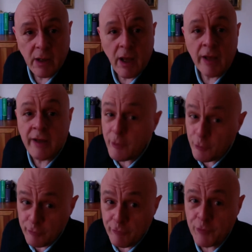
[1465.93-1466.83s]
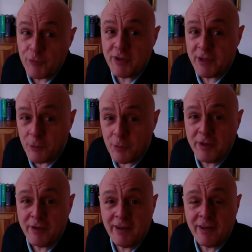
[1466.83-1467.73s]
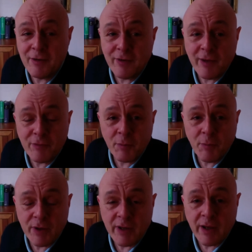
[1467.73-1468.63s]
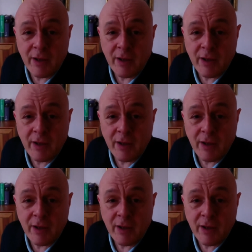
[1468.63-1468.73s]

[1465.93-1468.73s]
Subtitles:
And then a university could indeed save some money.